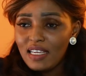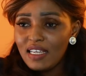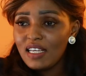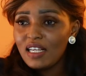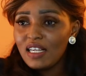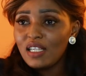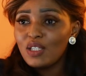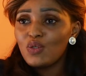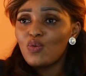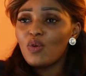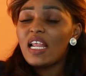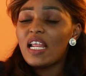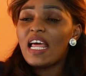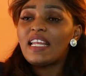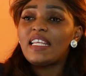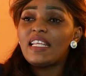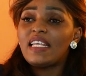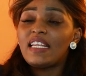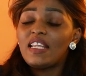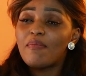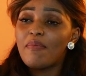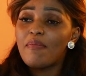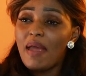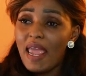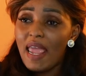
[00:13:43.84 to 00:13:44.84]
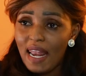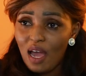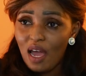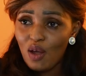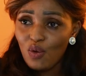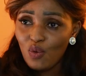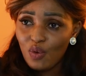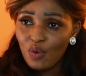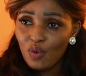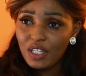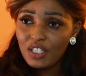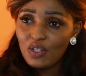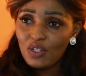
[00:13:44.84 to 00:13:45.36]
English word, and then in my
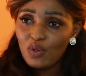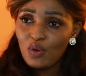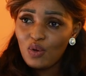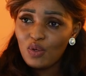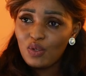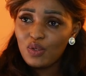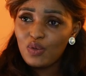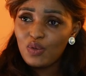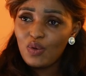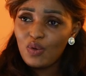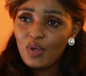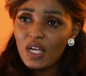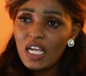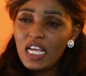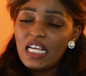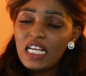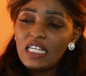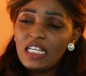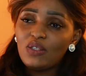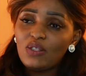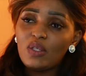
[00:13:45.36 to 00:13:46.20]
language also. Mm-hmm.